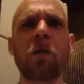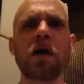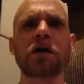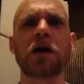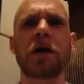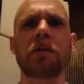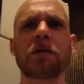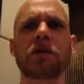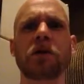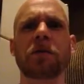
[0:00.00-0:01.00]
won a
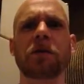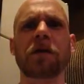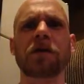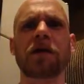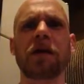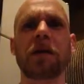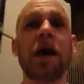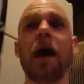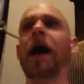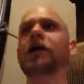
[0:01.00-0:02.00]
championship for this team.
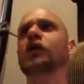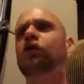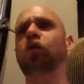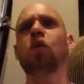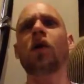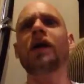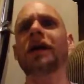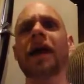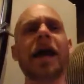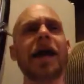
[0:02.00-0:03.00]
I just went
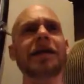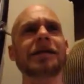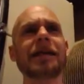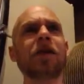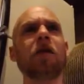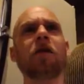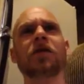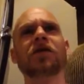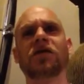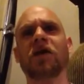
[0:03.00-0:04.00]
and did all
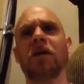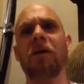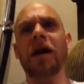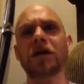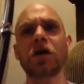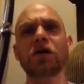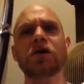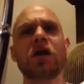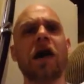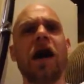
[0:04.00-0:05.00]
this stuff.
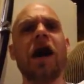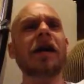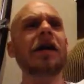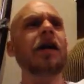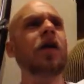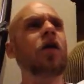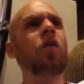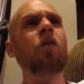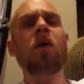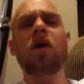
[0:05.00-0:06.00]

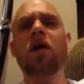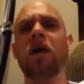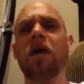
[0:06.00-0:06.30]
What?